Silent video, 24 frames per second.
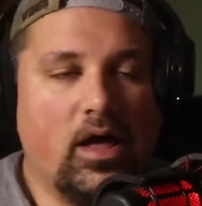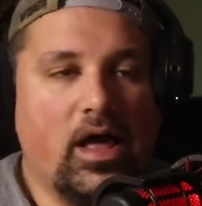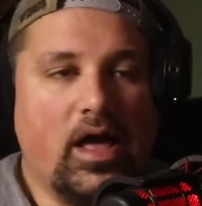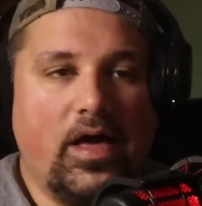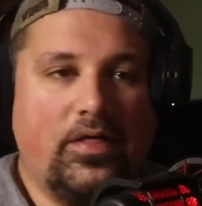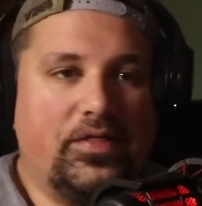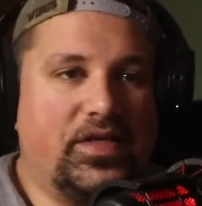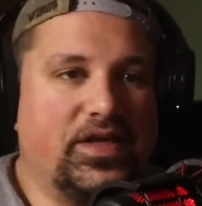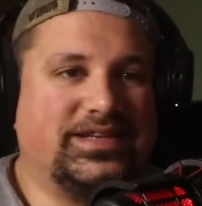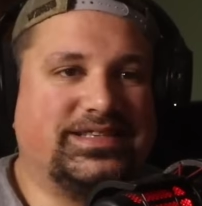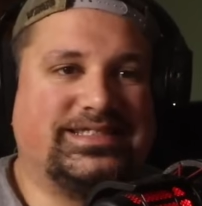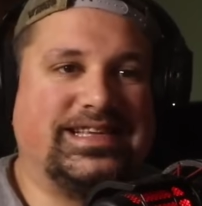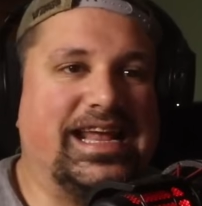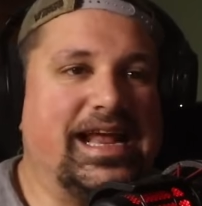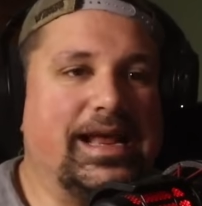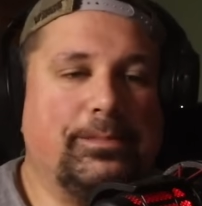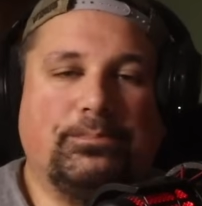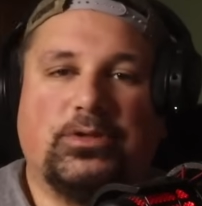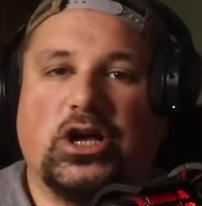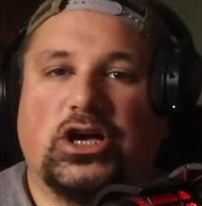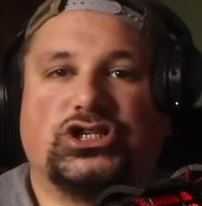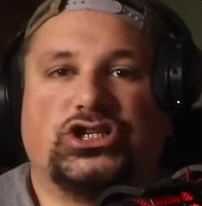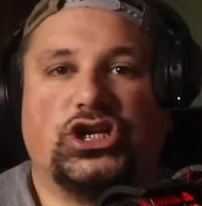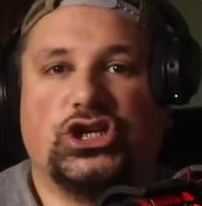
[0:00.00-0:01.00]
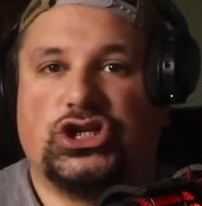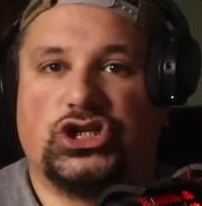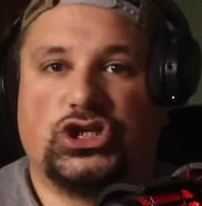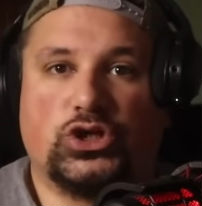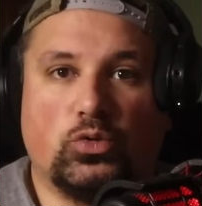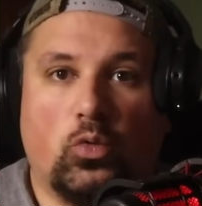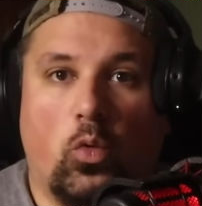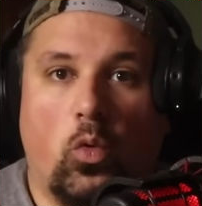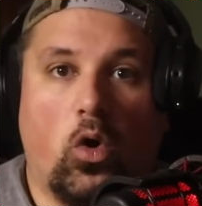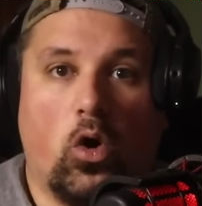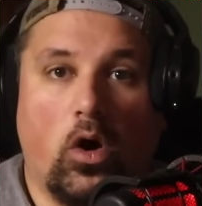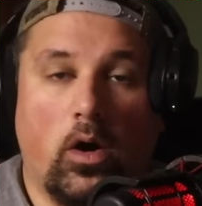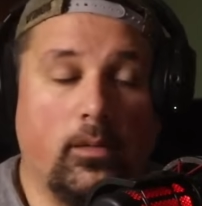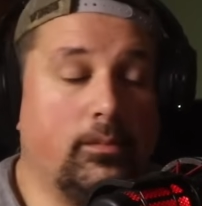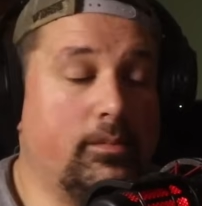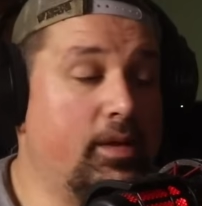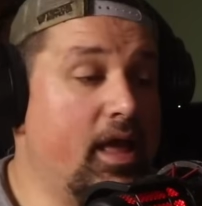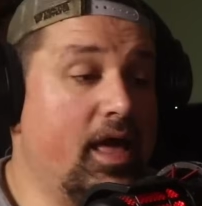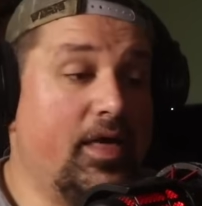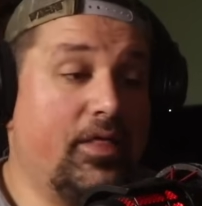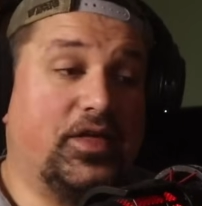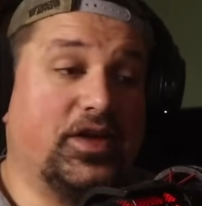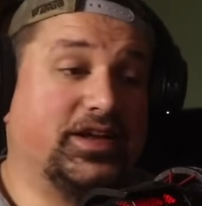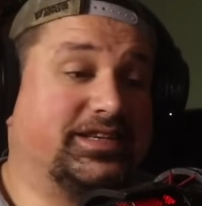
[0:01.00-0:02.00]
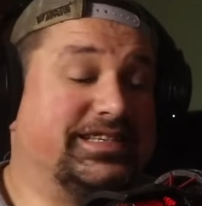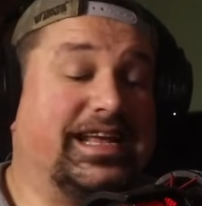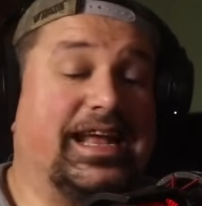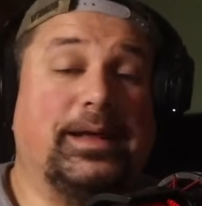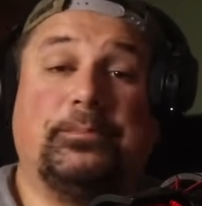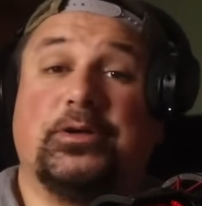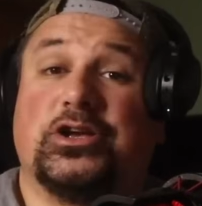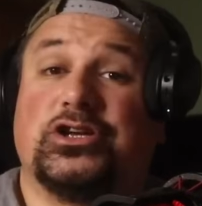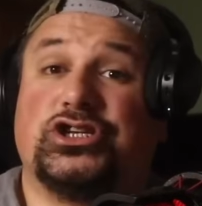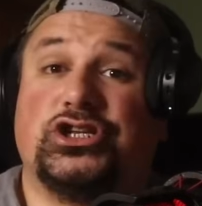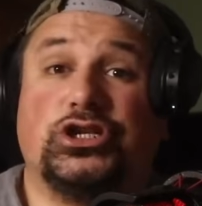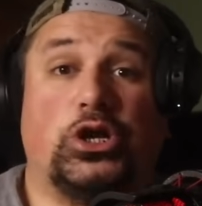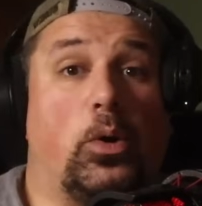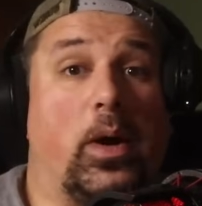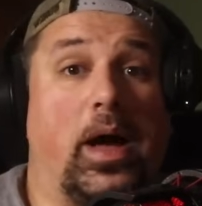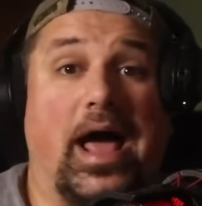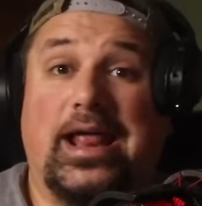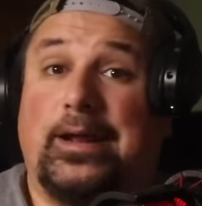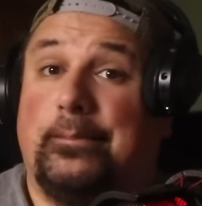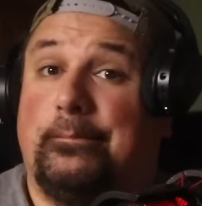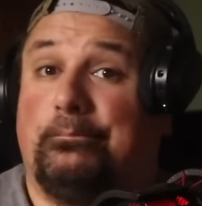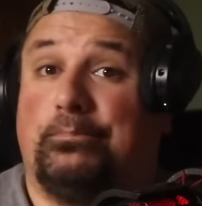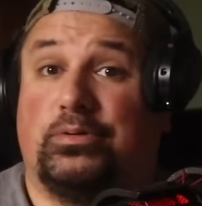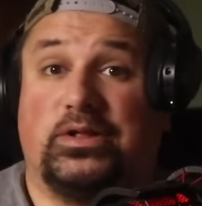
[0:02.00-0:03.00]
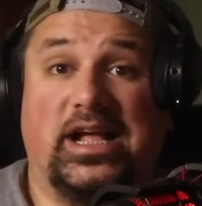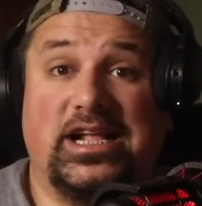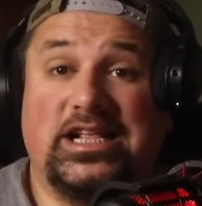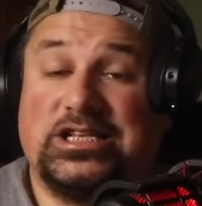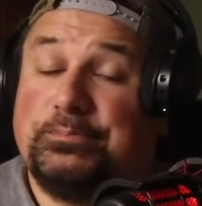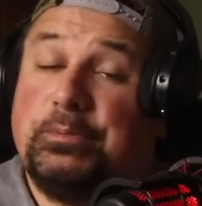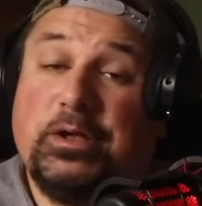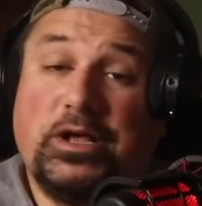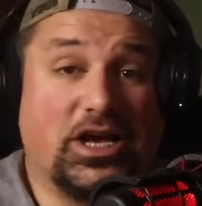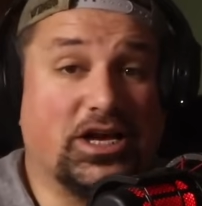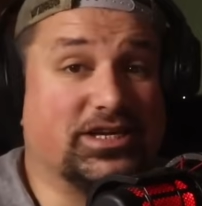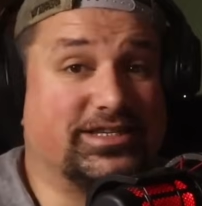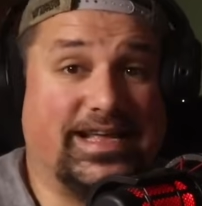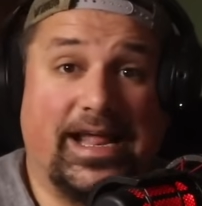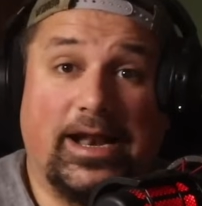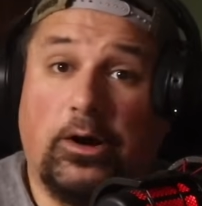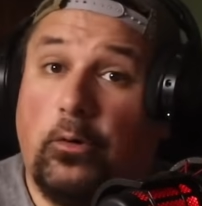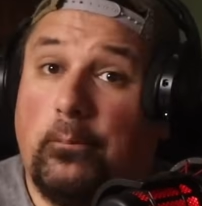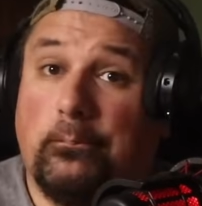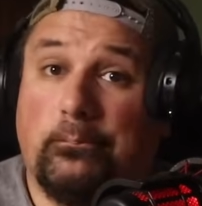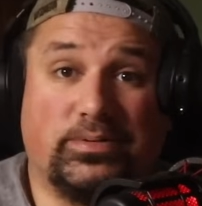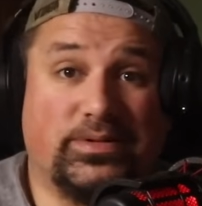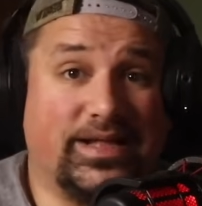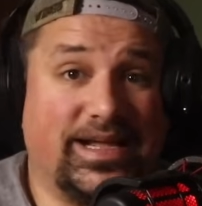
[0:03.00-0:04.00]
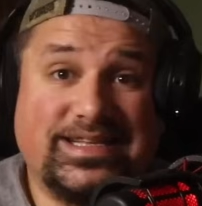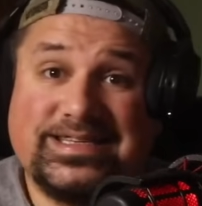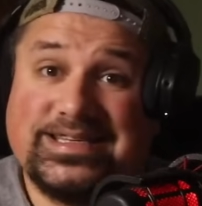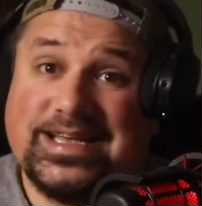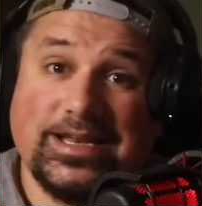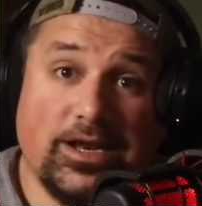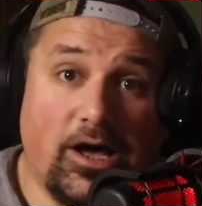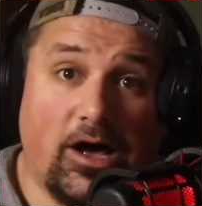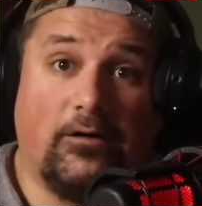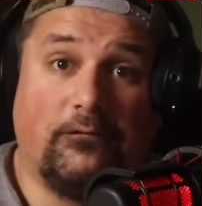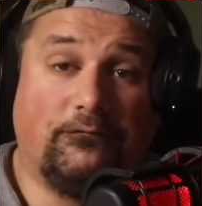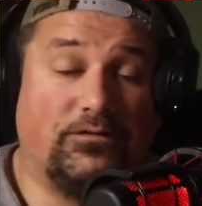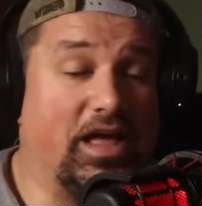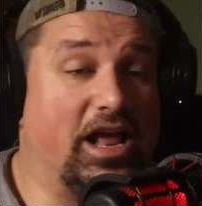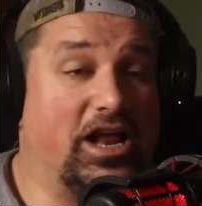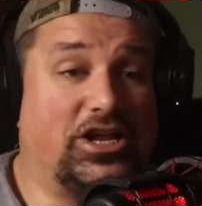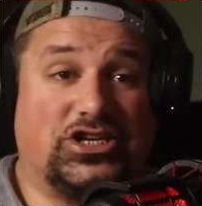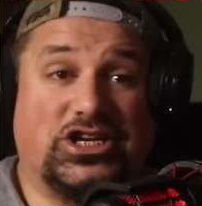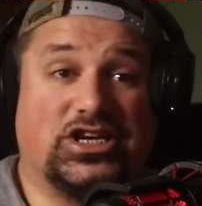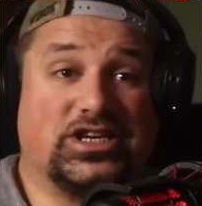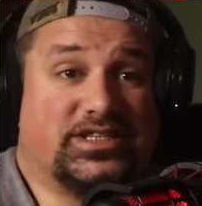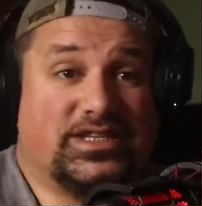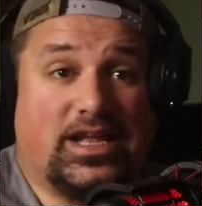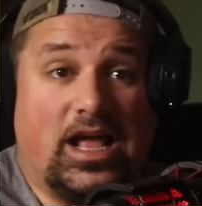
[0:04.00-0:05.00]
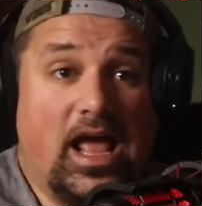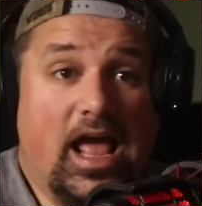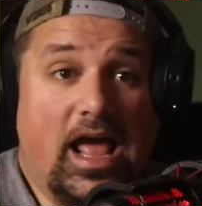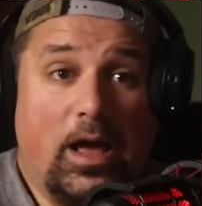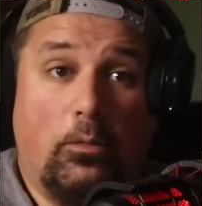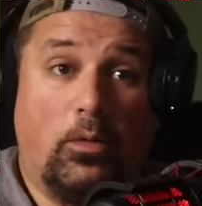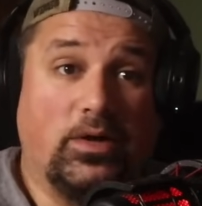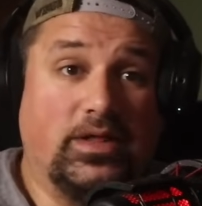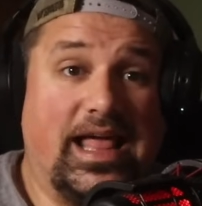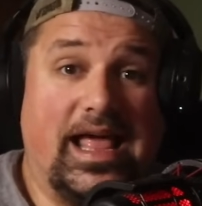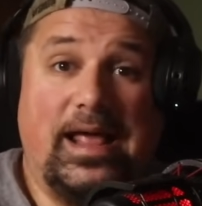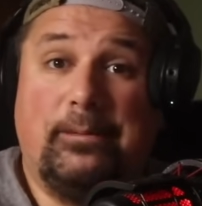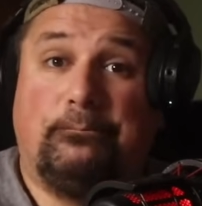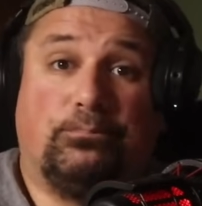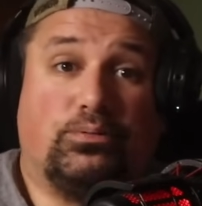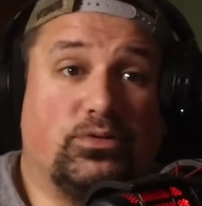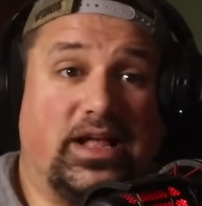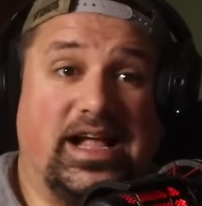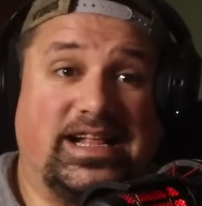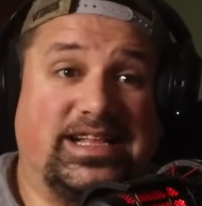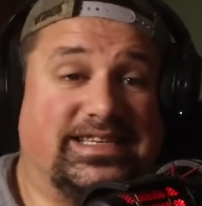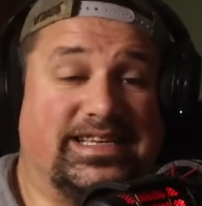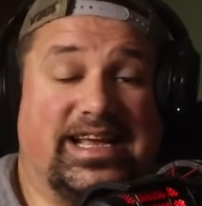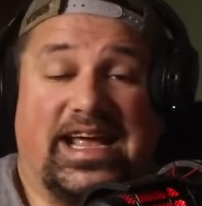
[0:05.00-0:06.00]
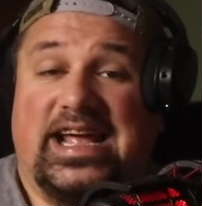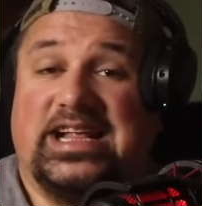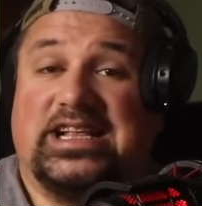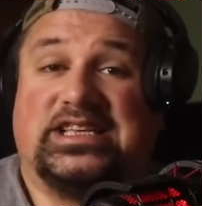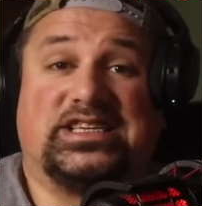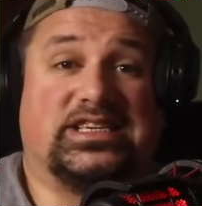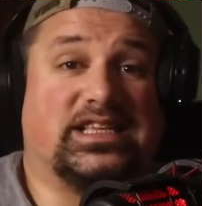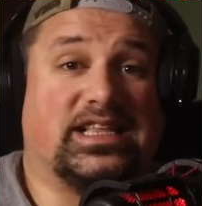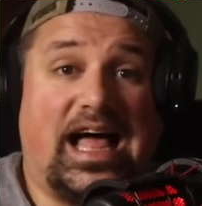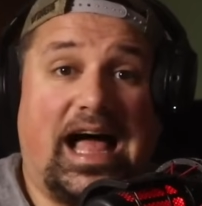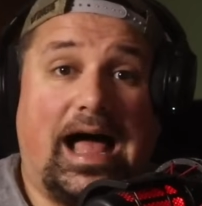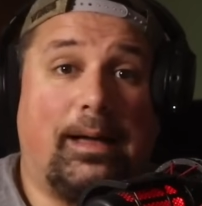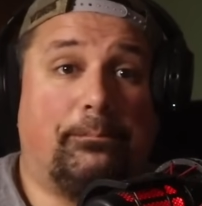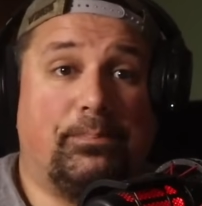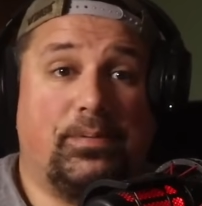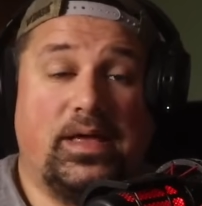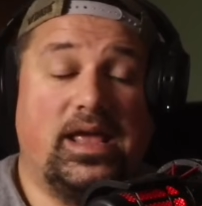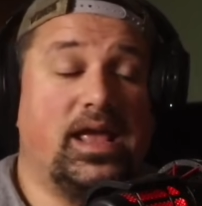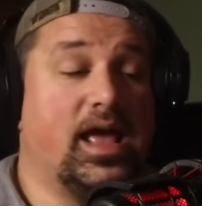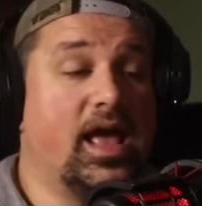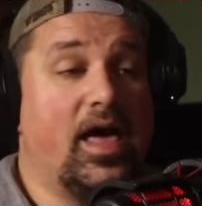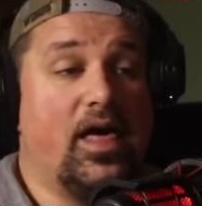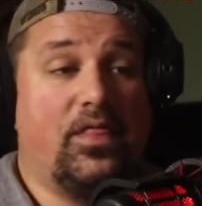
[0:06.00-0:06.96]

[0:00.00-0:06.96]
This team doesn't swarm. This team doesn't know how to blitz because they don't blitz enough. They just, when they blitz, it's sloppy.